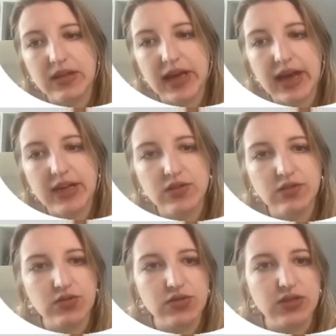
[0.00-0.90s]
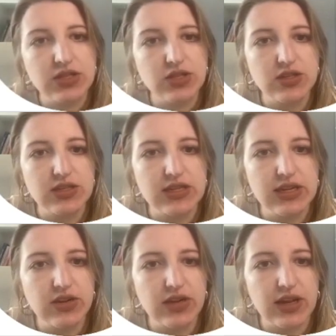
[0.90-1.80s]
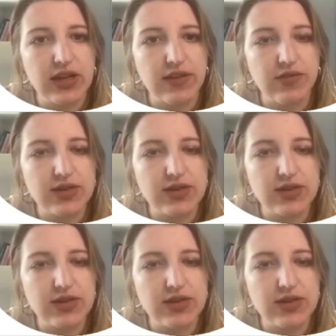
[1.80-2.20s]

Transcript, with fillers: The add to grocery list, you'll see here that like,